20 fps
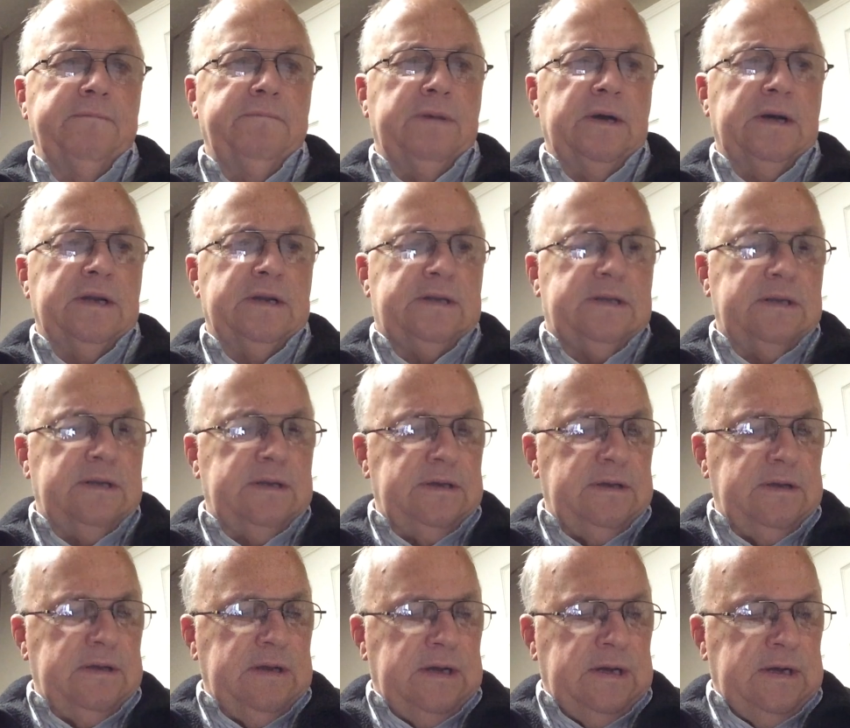But
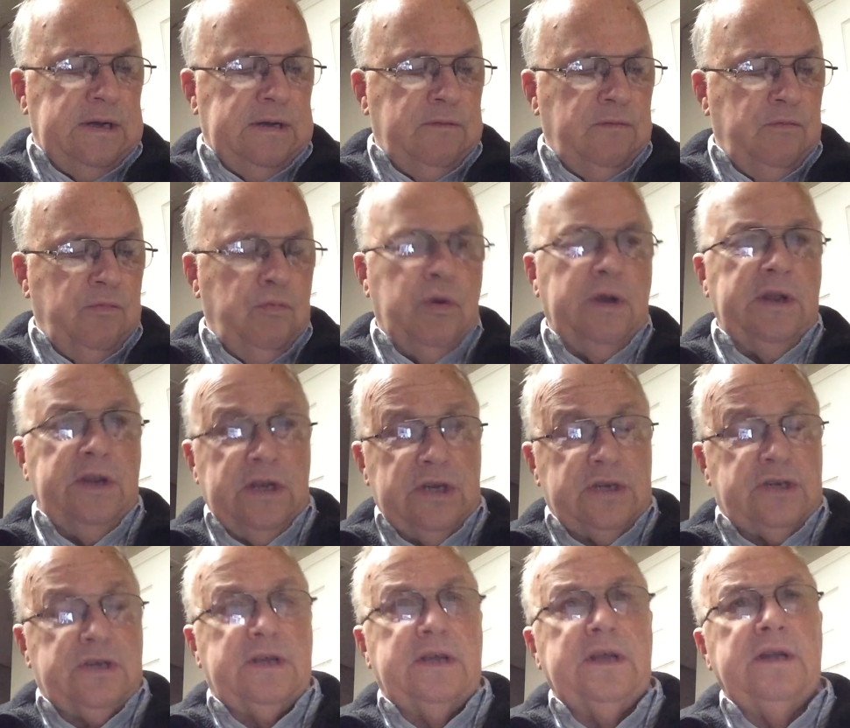we
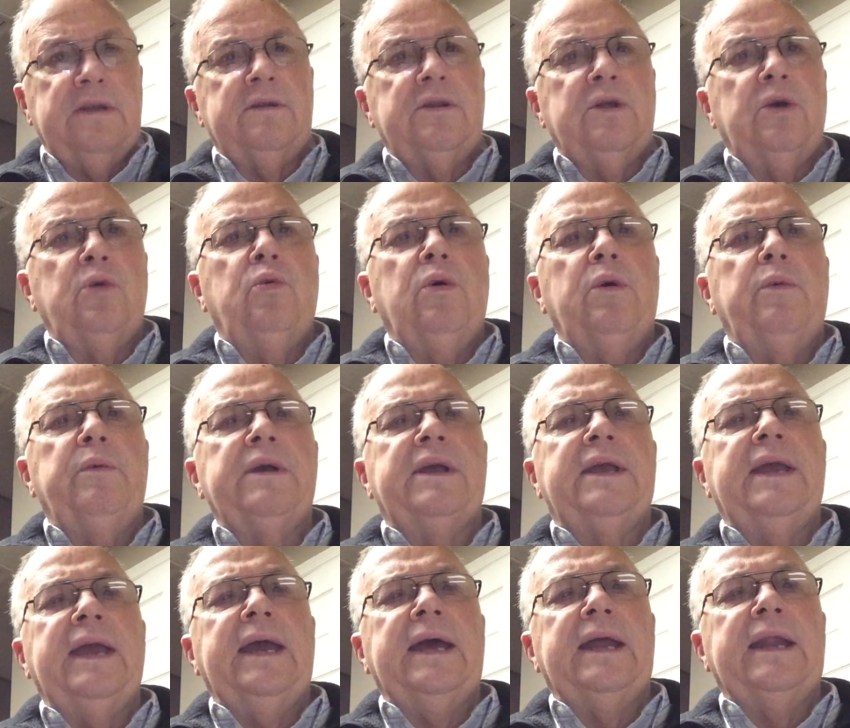just can do what we
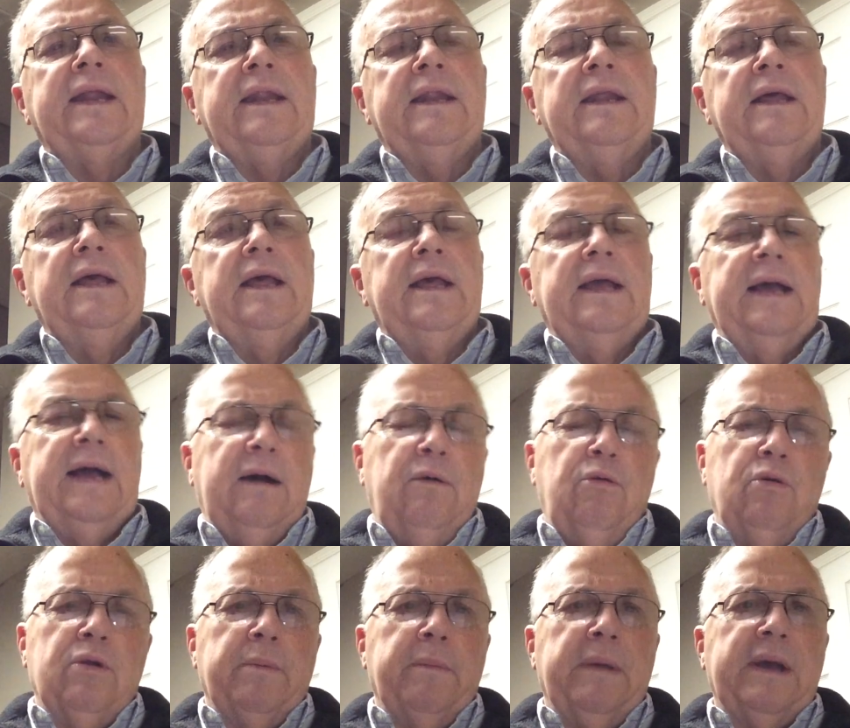can. And I
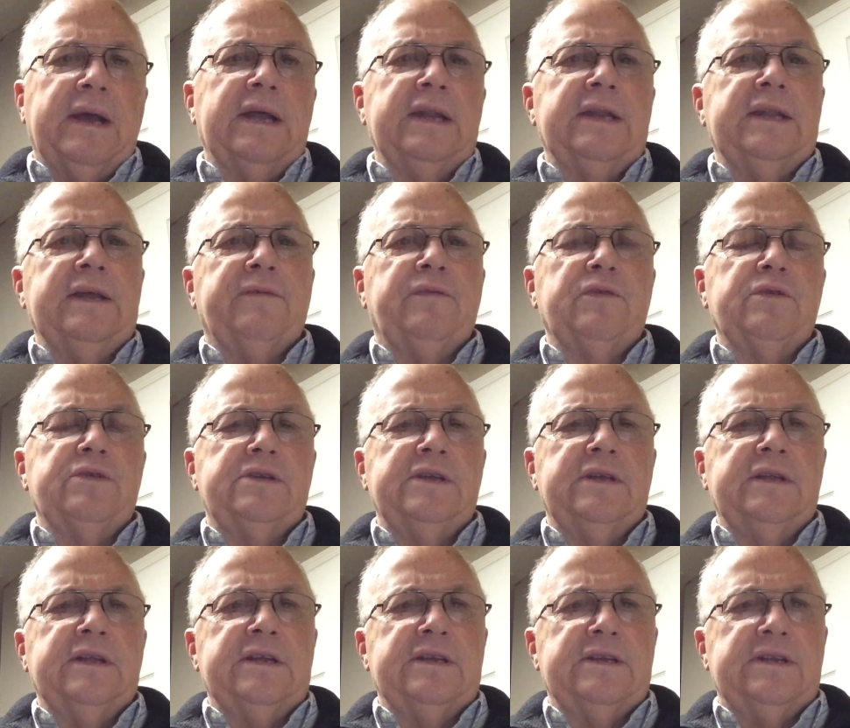want to make a difference
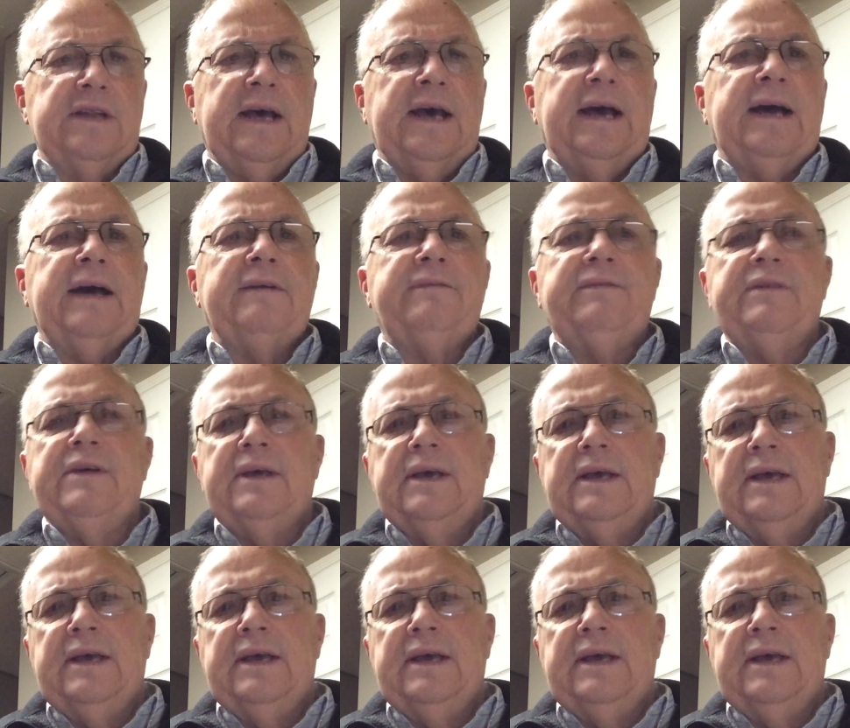in this life.